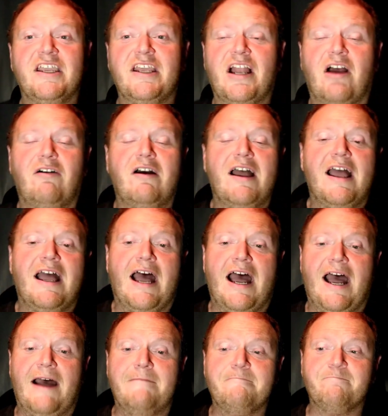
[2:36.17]
You know,
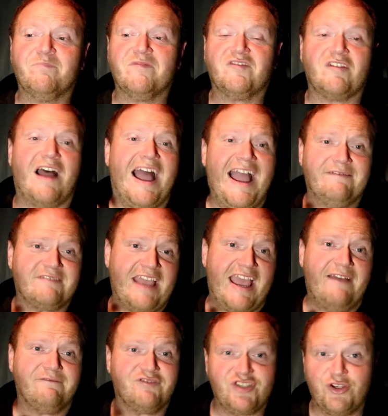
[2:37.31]
um, so I have to
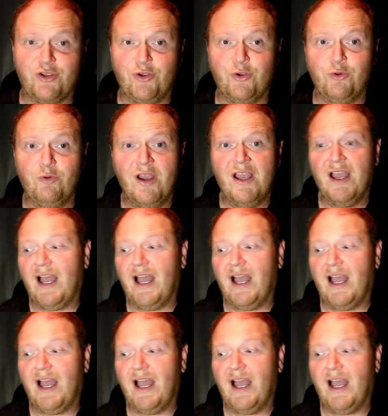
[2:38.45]
have two.